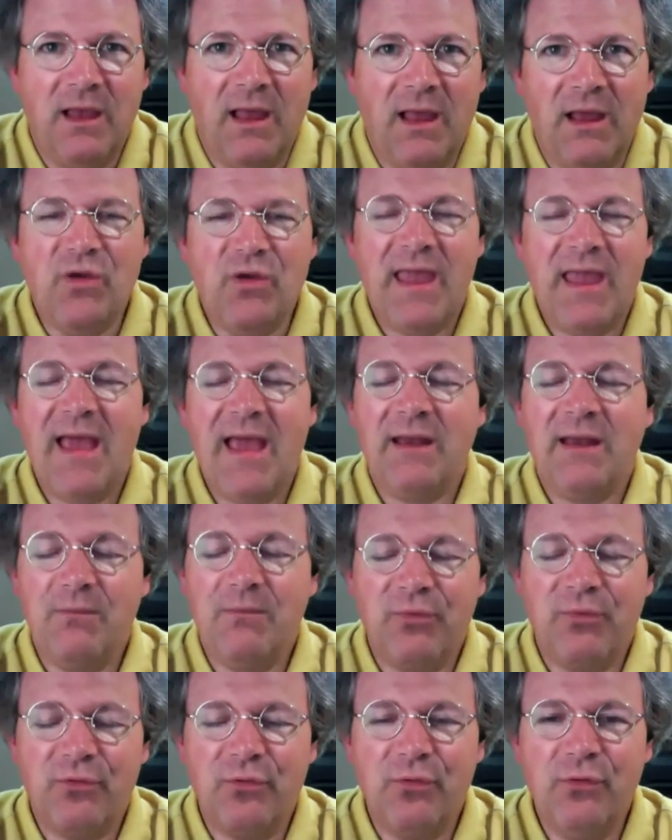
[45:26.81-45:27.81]
you can't
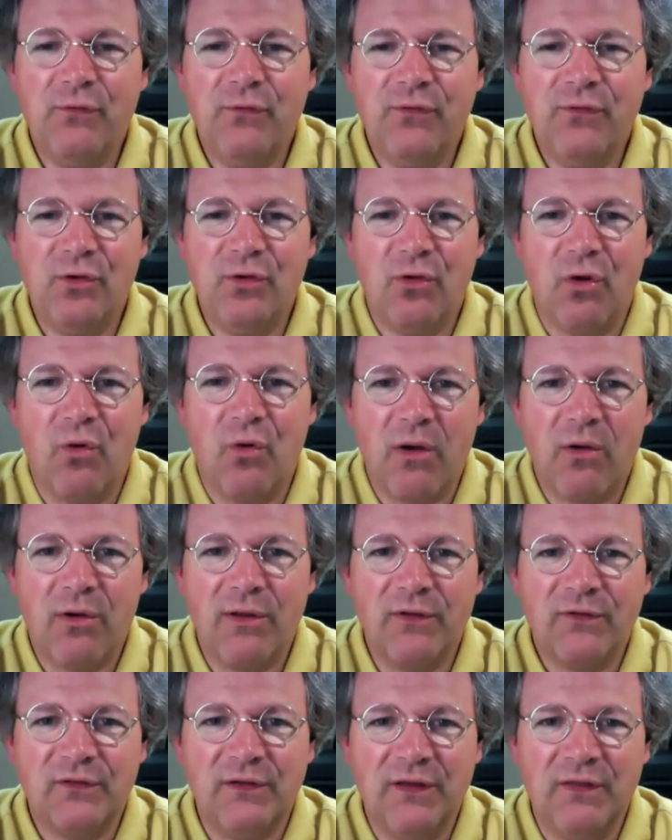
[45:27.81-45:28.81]
improve your
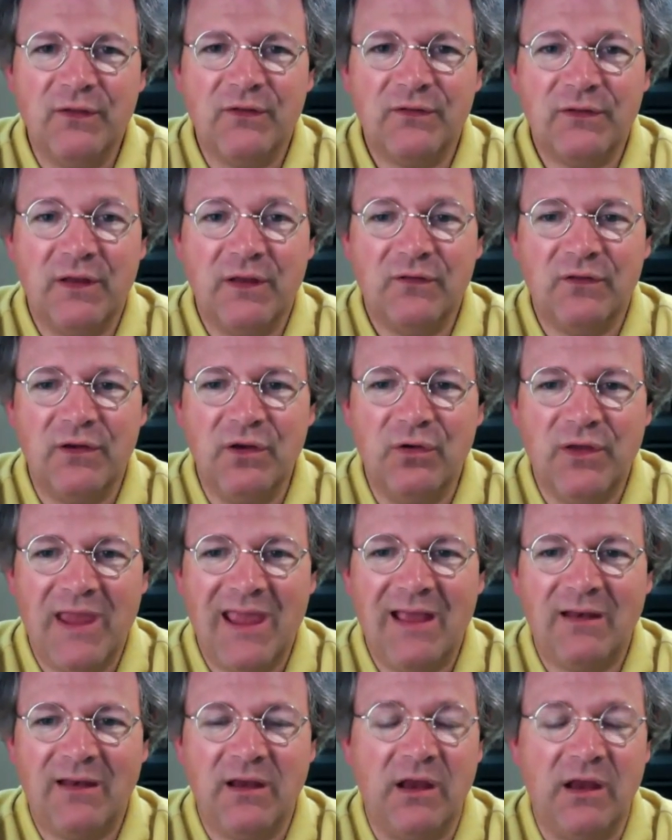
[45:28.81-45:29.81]
awareness in the sense that you
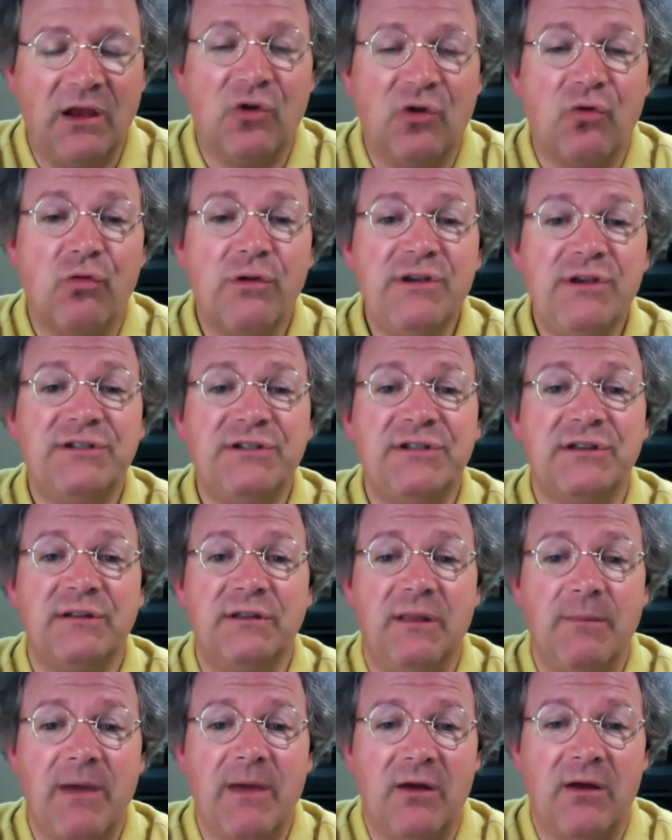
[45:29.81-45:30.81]
can't increase
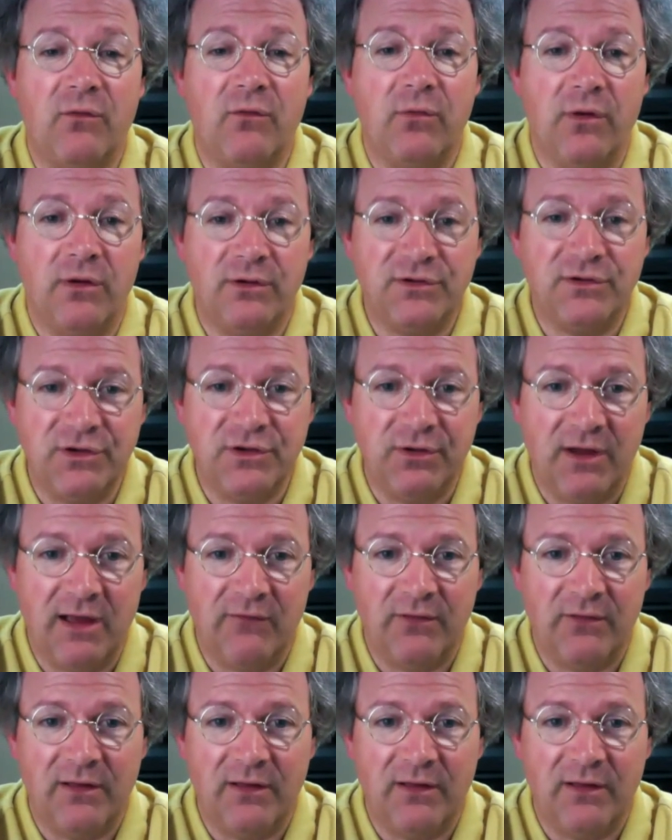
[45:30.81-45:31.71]
the amount of awareness you have.